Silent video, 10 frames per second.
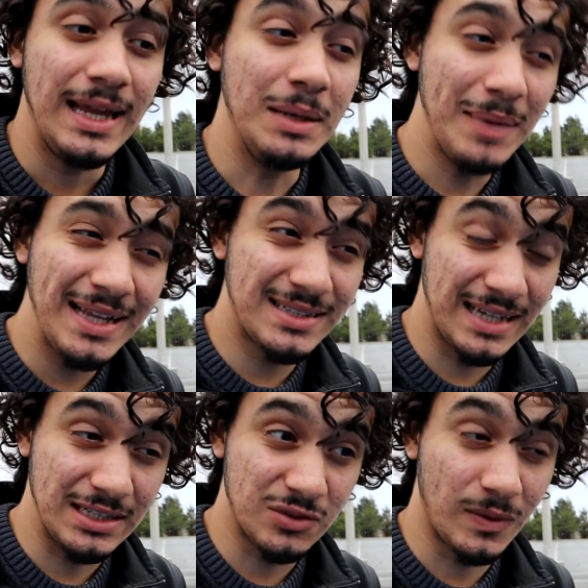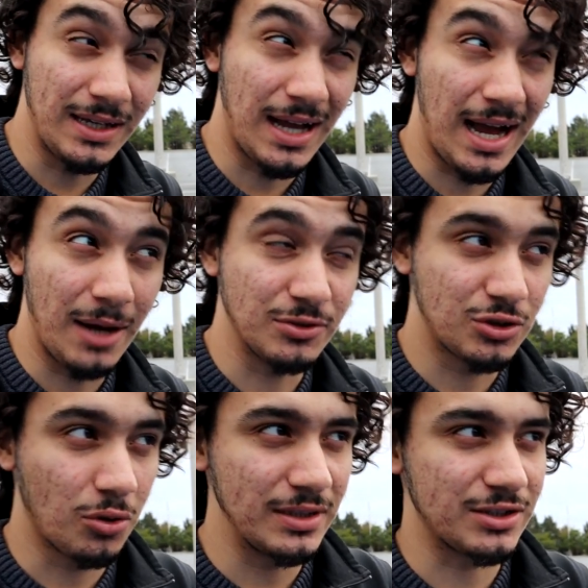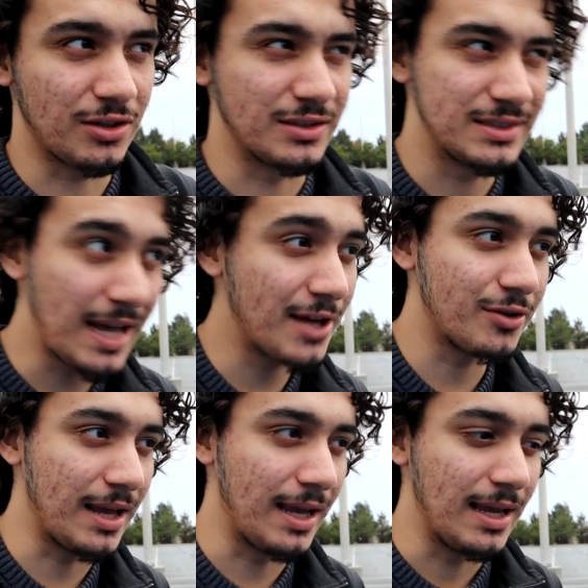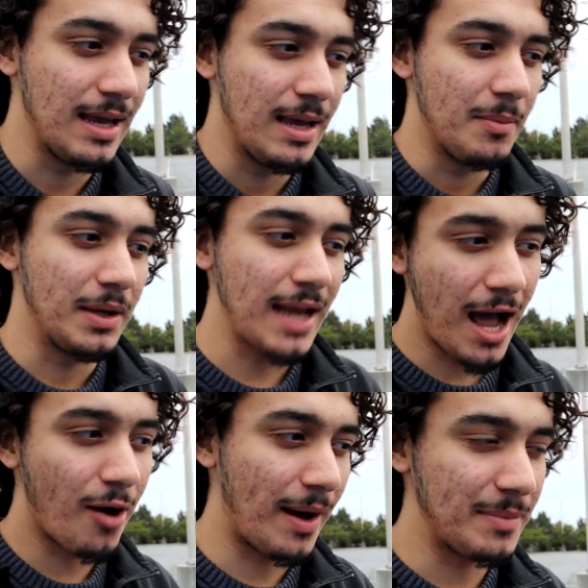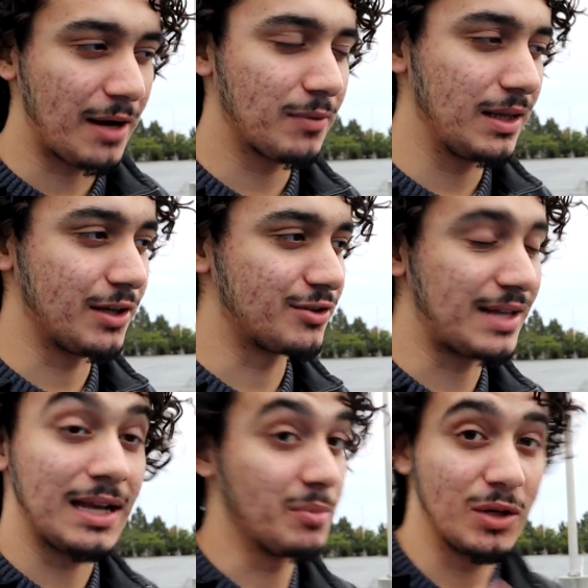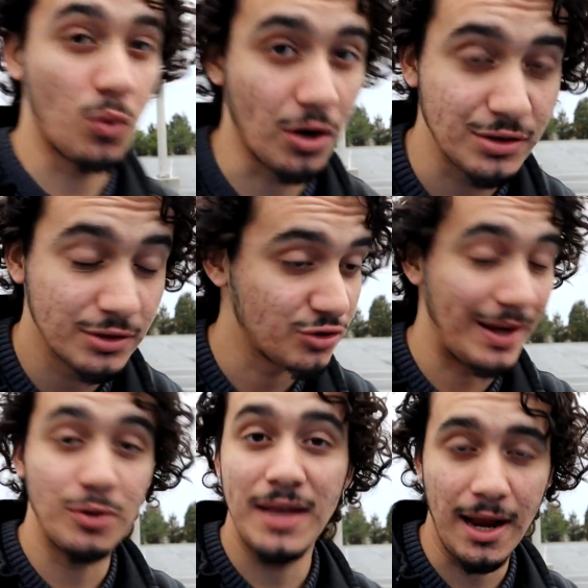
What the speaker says: It made sense when I was told this on Saturday, But now I'm not really understanding, but it works, so I don't